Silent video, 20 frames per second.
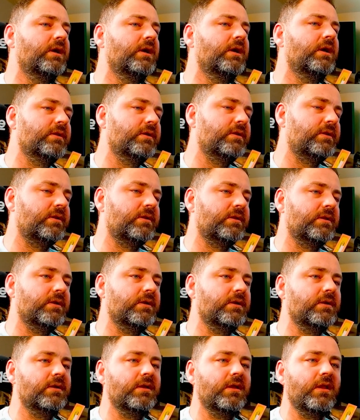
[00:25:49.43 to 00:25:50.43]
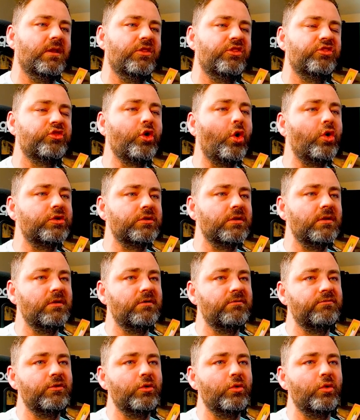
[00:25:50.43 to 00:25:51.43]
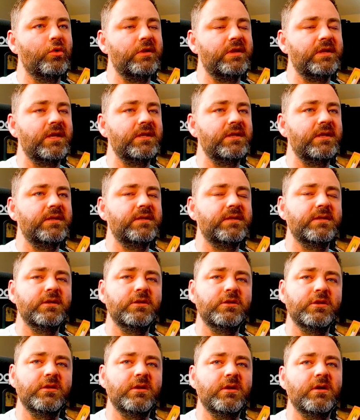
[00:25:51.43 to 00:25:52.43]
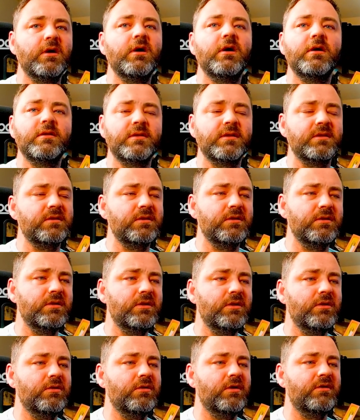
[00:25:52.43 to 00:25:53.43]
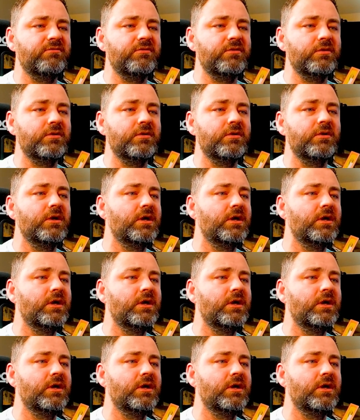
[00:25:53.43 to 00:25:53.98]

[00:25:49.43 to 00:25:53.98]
this throttle of yours, and there's certain cars that you have to,